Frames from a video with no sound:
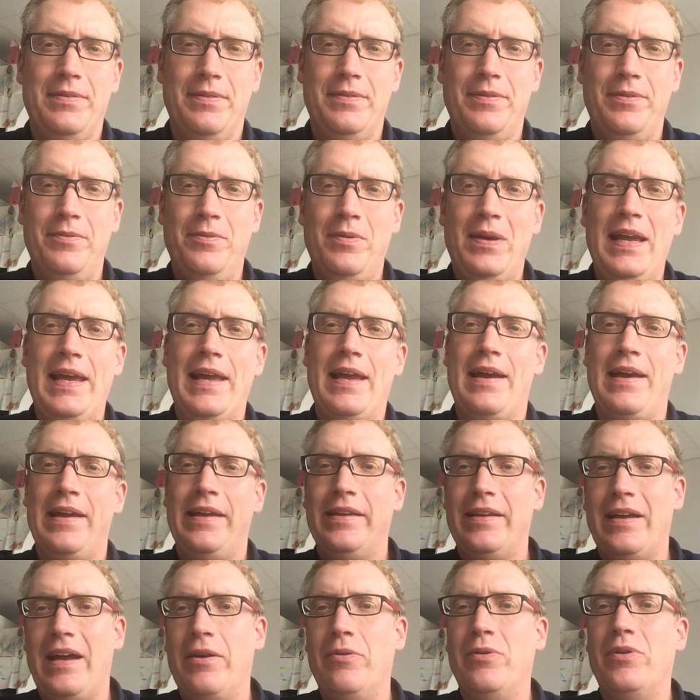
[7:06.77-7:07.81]
way
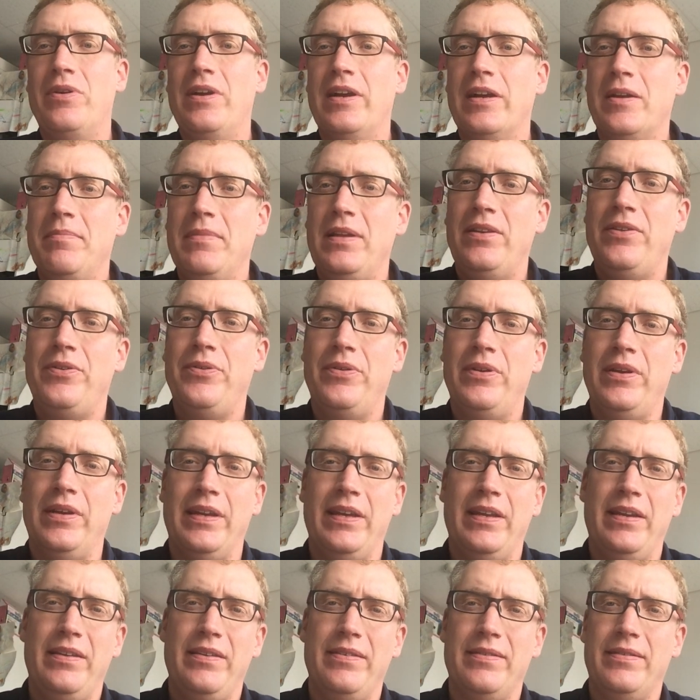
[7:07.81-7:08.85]
I would recommend doing
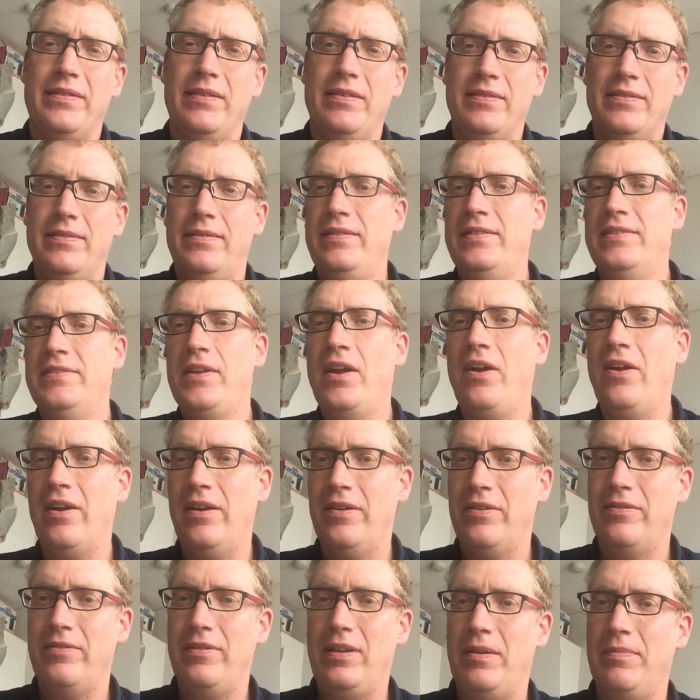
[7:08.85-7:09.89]
it is to
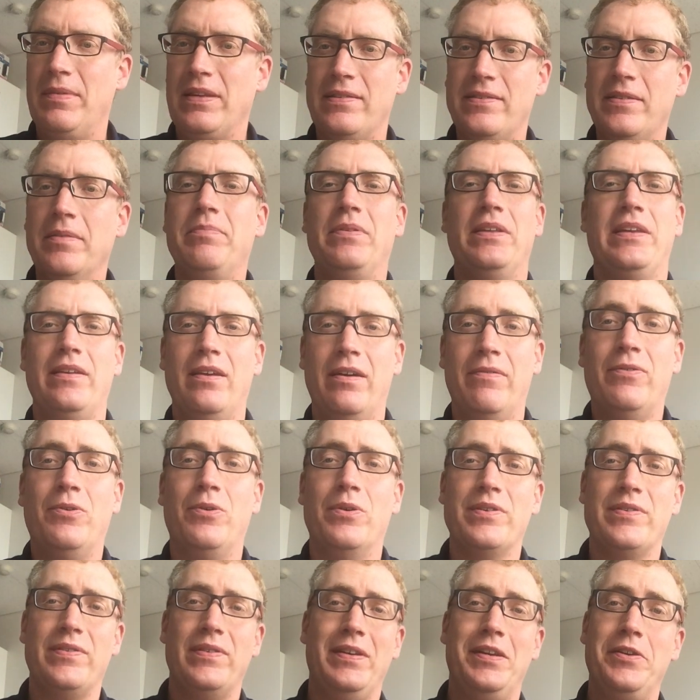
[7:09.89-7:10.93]
start, simply, of
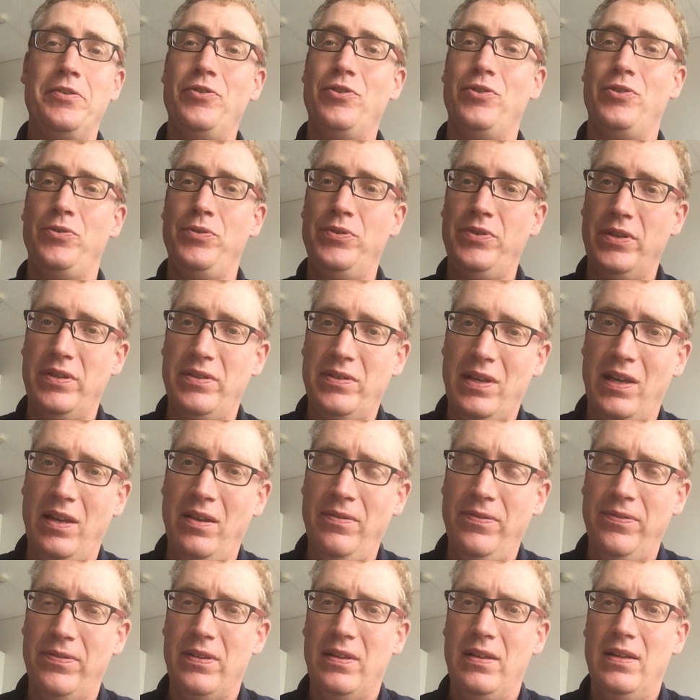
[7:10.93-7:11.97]
course, introduce
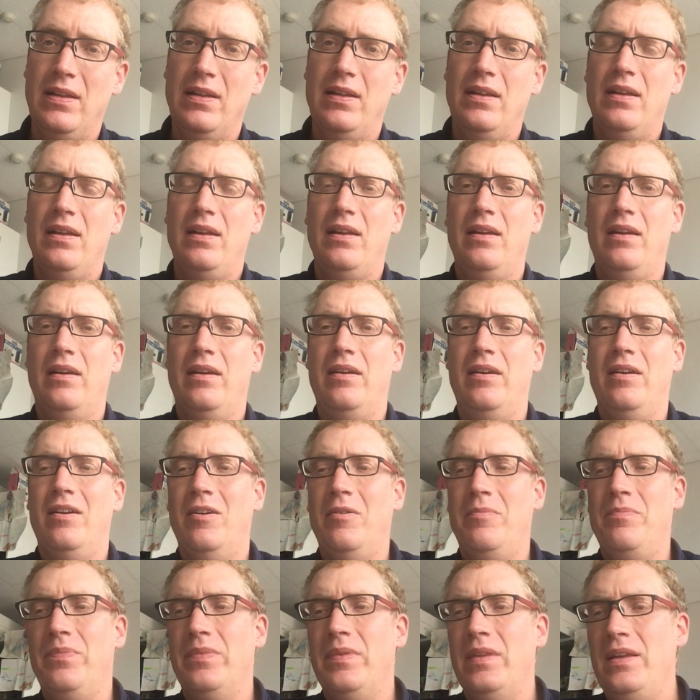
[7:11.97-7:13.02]
yourself.
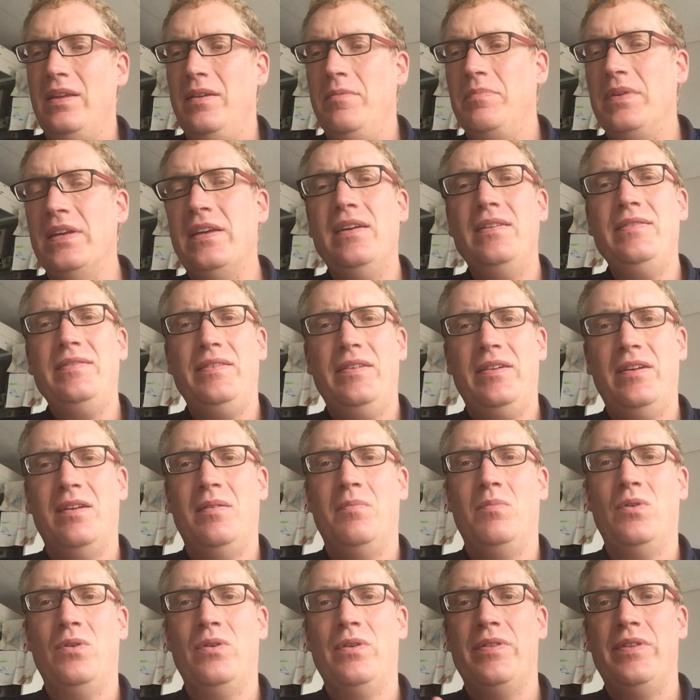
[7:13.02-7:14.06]
Because there are
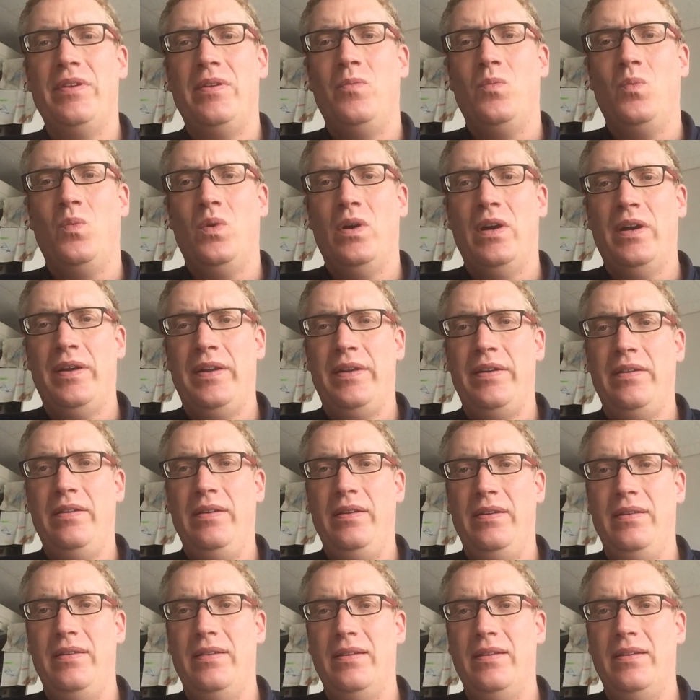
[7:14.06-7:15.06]
more than one